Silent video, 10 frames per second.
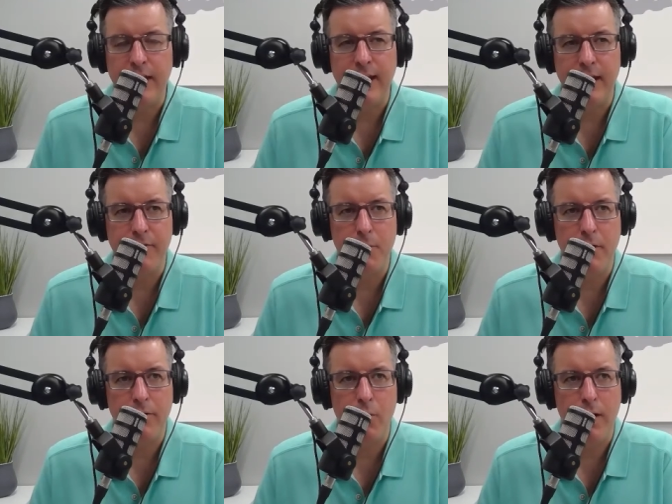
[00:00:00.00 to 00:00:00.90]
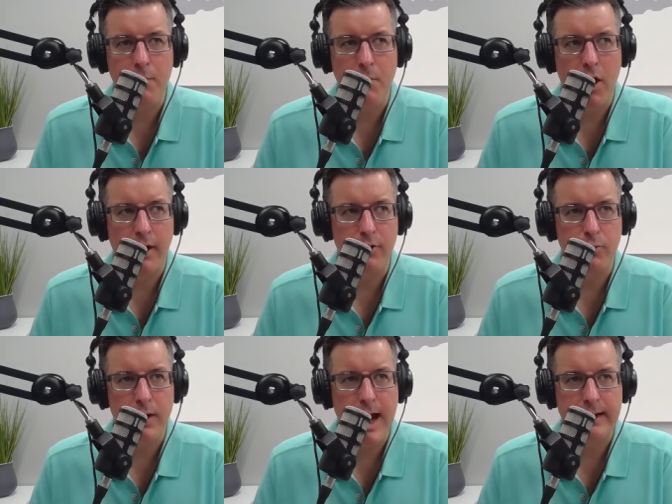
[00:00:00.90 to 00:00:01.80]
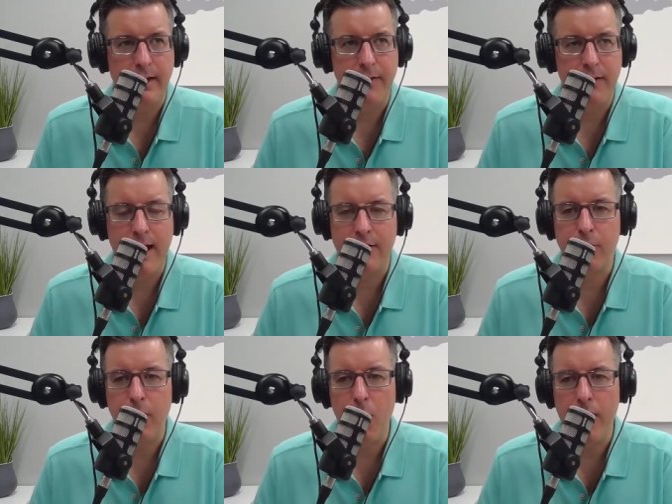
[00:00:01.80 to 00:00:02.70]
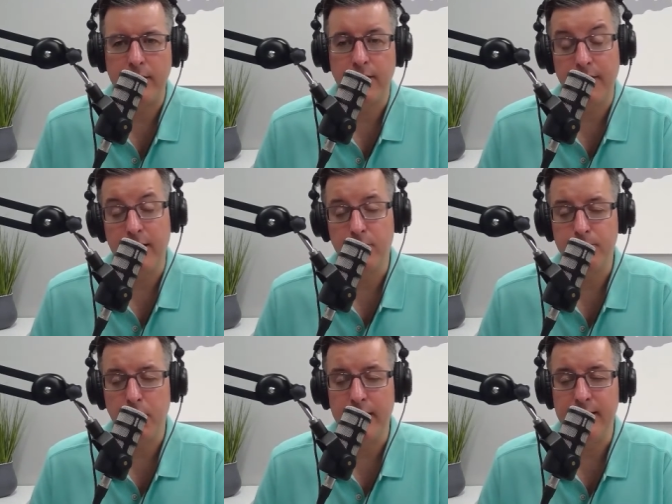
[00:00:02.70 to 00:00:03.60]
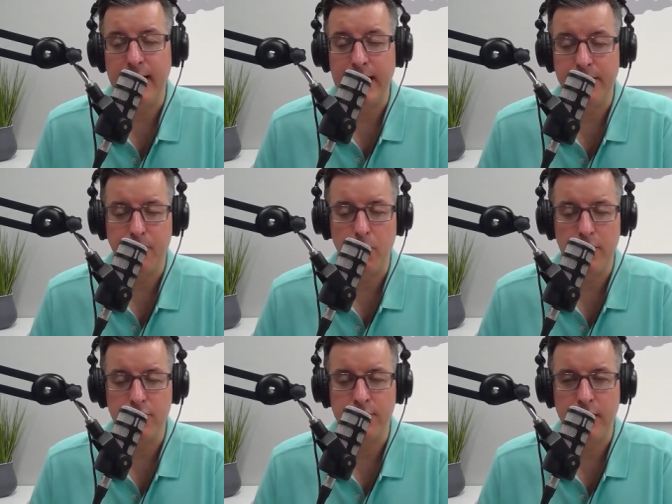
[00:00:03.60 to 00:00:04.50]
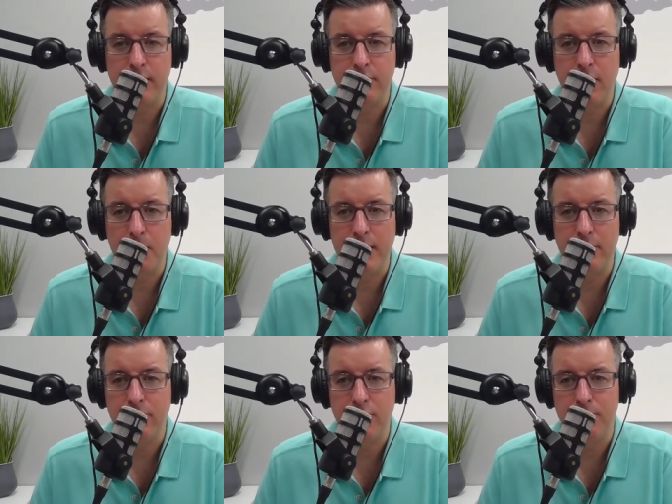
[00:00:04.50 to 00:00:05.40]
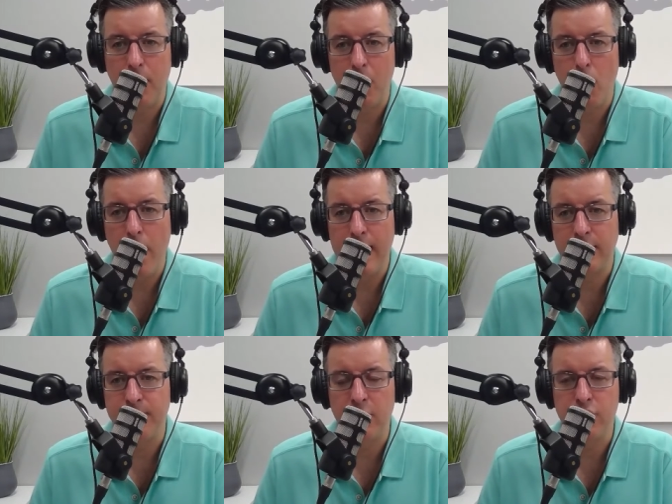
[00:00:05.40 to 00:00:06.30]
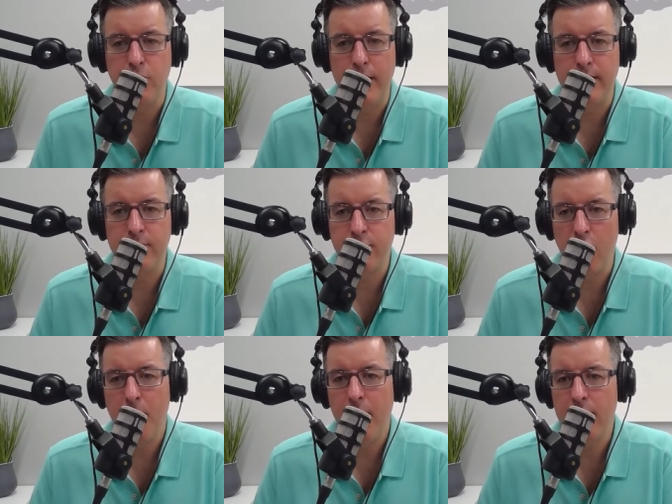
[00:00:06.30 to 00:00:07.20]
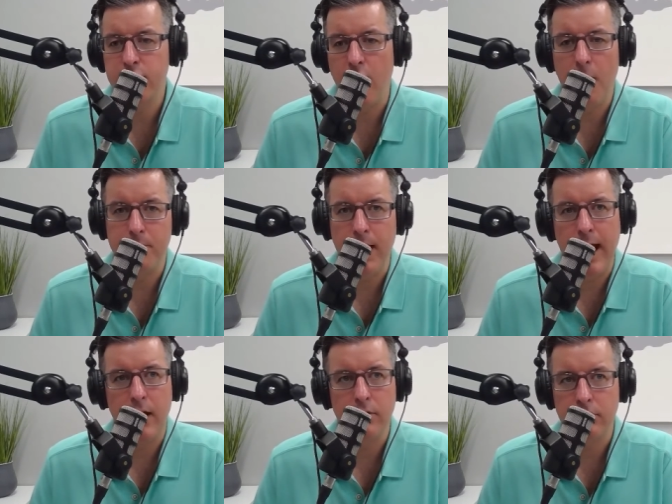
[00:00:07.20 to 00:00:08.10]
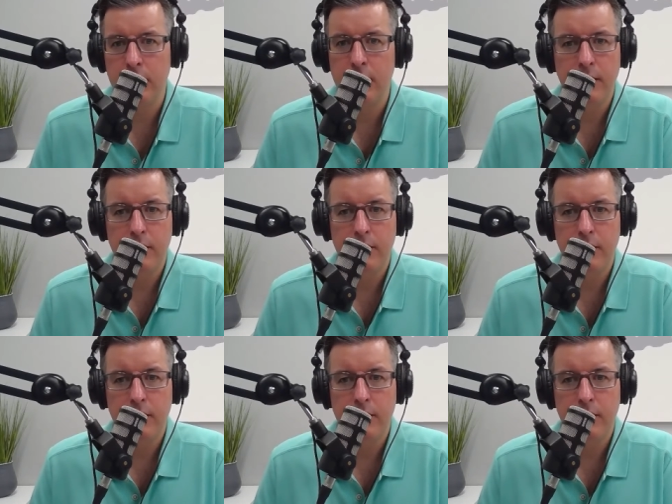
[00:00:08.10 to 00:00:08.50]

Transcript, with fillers: thinking of the the way the market has reacted in the last three weeks, I think is pretty indicative of what you just said. I mean, just by the way it's fluctuated so much, up, down,